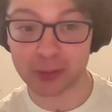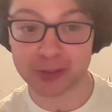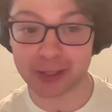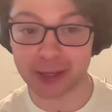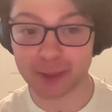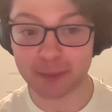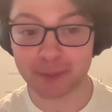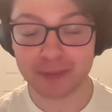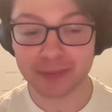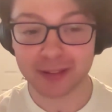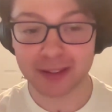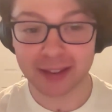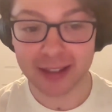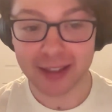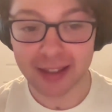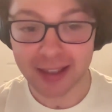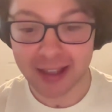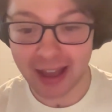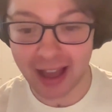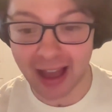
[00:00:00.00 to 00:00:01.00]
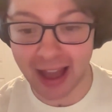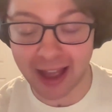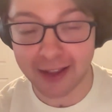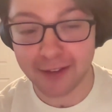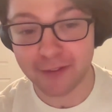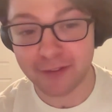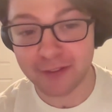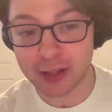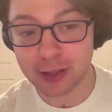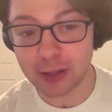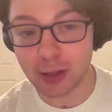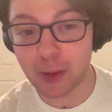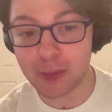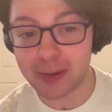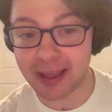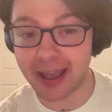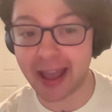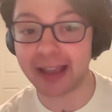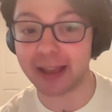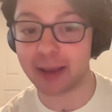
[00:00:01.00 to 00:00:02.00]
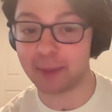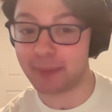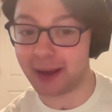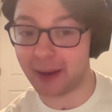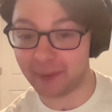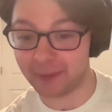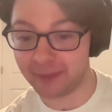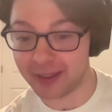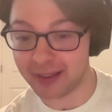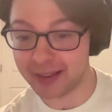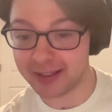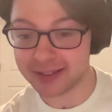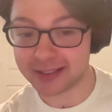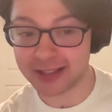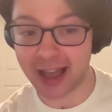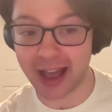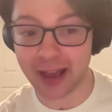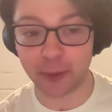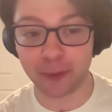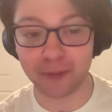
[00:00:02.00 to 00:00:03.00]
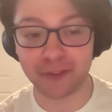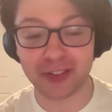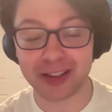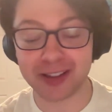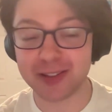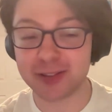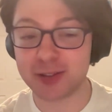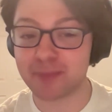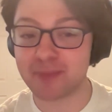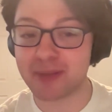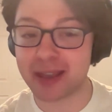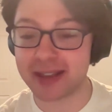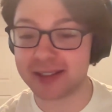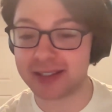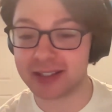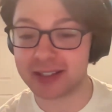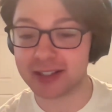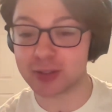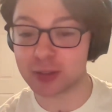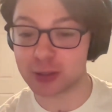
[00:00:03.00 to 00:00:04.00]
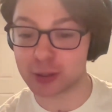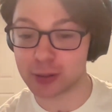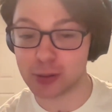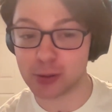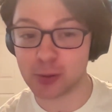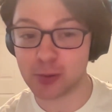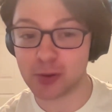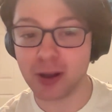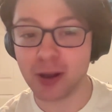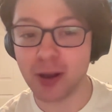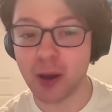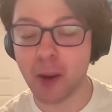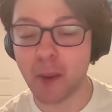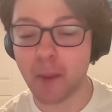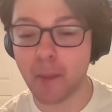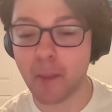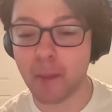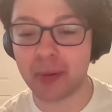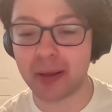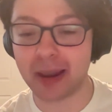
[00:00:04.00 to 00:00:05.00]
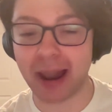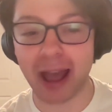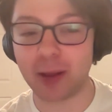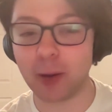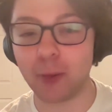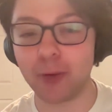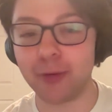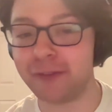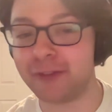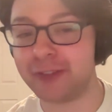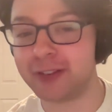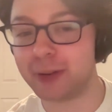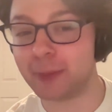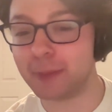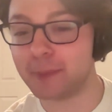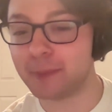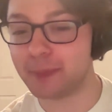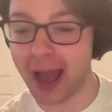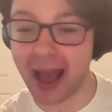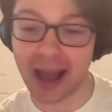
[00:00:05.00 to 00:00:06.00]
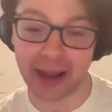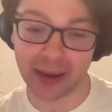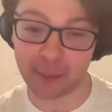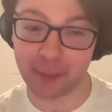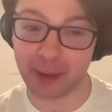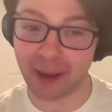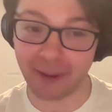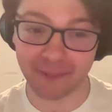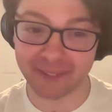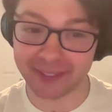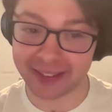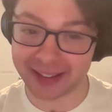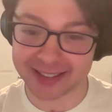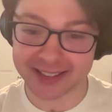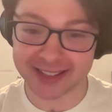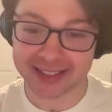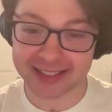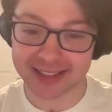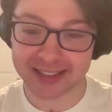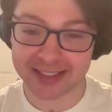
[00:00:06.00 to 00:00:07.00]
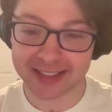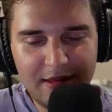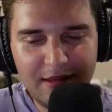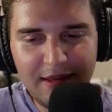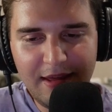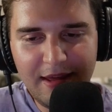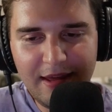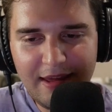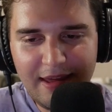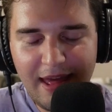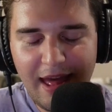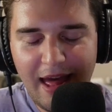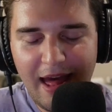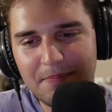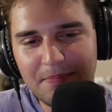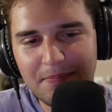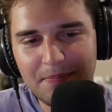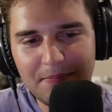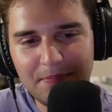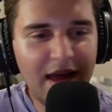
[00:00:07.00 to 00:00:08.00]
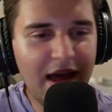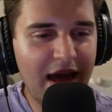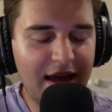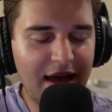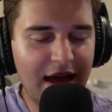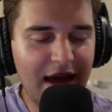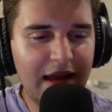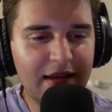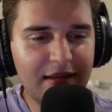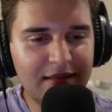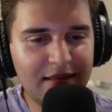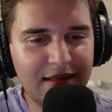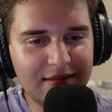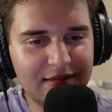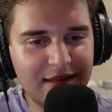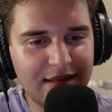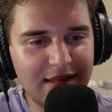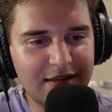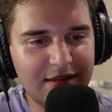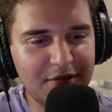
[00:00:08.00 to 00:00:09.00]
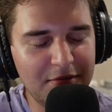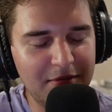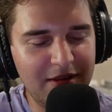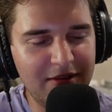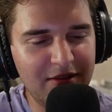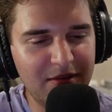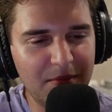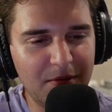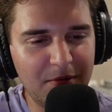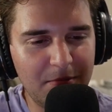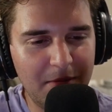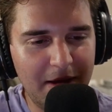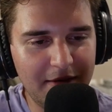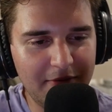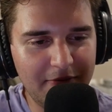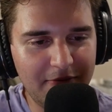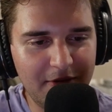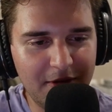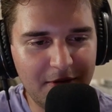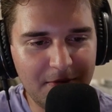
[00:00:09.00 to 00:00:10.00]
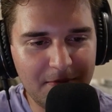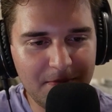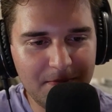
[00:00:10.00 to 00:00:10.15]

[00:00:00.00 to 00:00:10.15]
Yeah. I feel okay about this. I don't feel as amazing as you, but I don't feel bad about this. Yeah, I think that's a reasonable way to feel.